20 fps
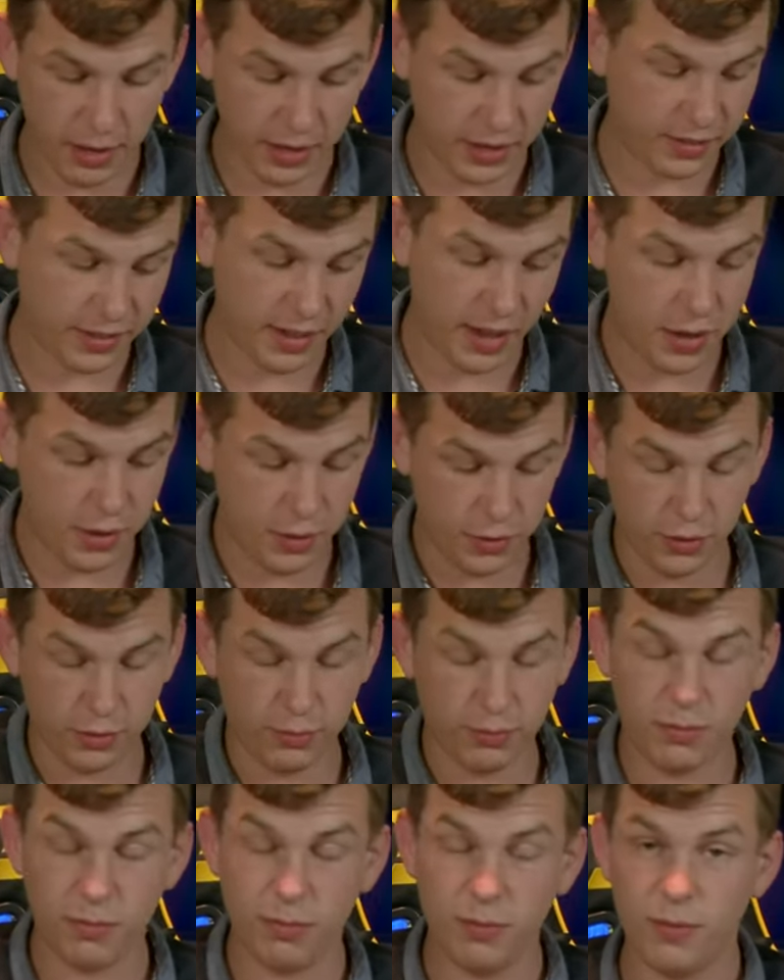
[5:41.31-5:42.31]
Like I say, you
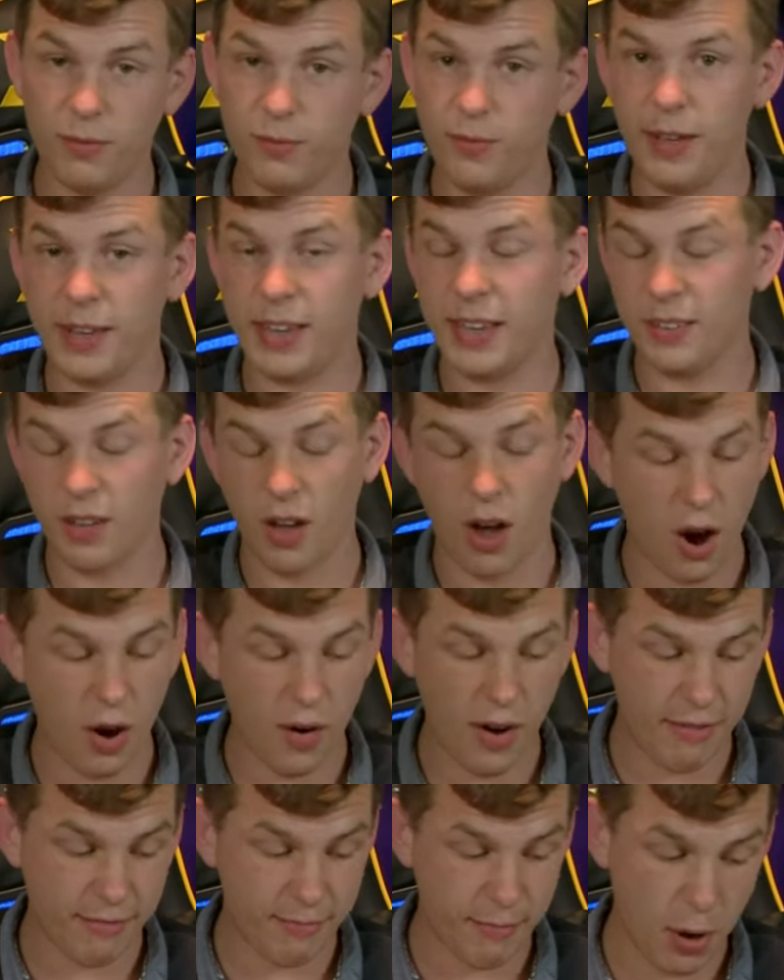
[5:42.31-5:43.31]
just flick it to
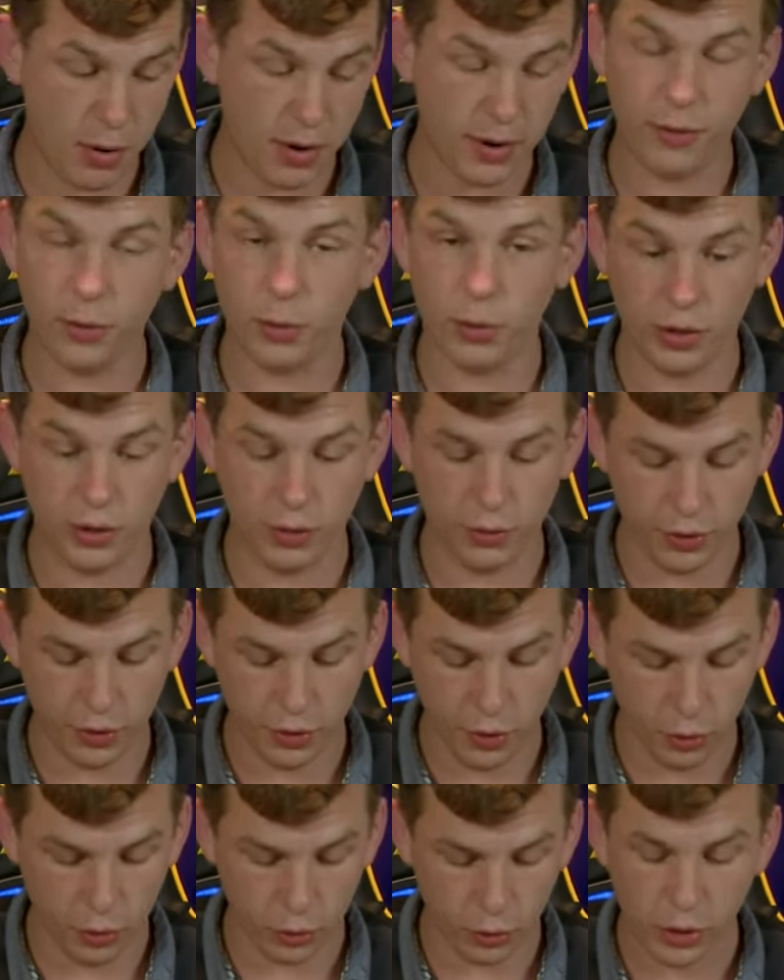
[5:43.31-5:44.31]
RF mode if you want to use the
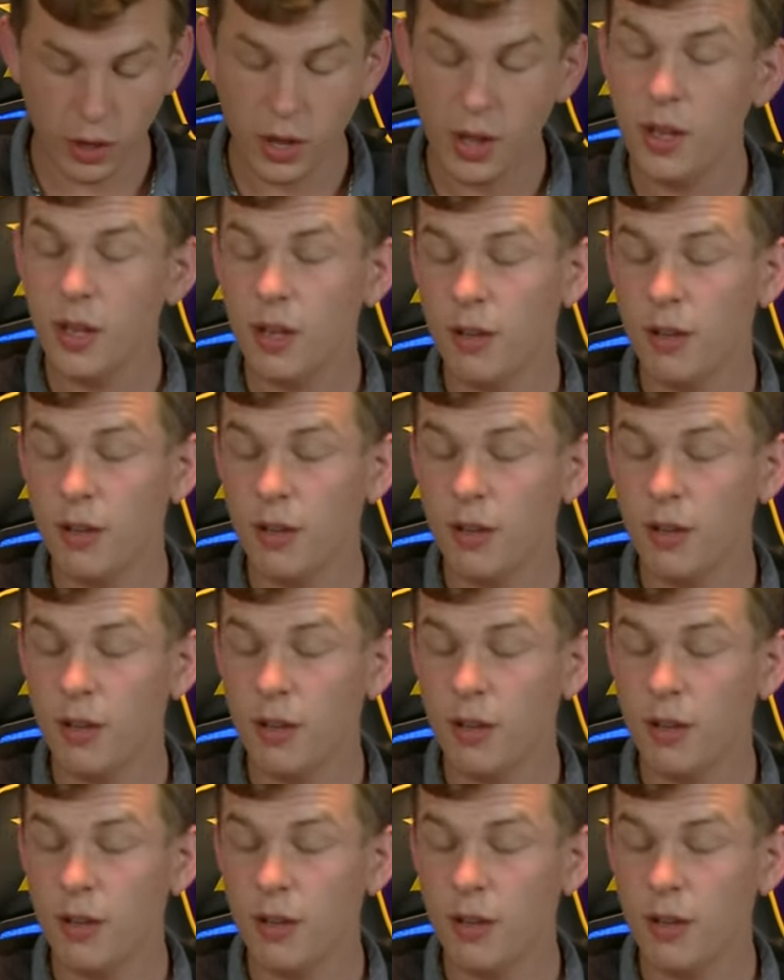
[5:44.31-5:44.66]
dongle,